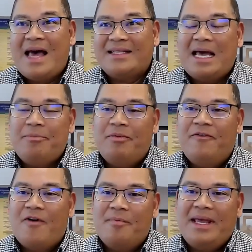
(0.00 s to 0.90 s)
type of
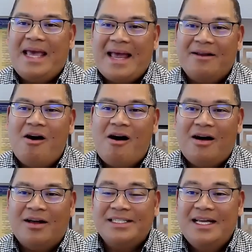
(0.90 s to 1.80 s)
farming can
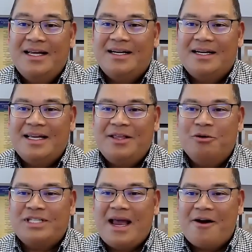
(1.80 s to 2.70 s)
cause in
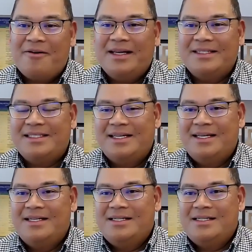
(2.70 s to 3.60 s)
those areas.
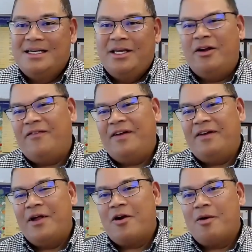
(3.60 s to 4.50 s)
If
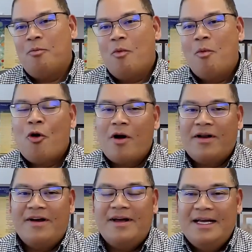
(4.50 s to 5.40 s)
they're more
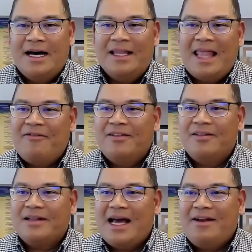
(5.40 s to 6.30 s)
on a
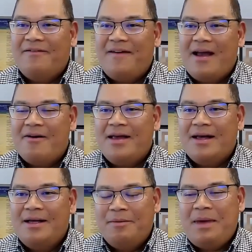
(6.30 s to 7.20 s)
level kind of area,
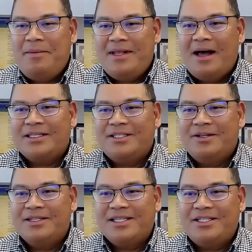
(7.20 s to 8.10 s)
maybe not
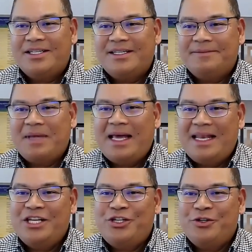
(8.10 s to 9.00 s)
such an
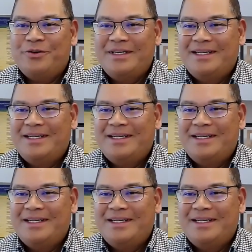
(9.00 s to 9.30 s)
issue.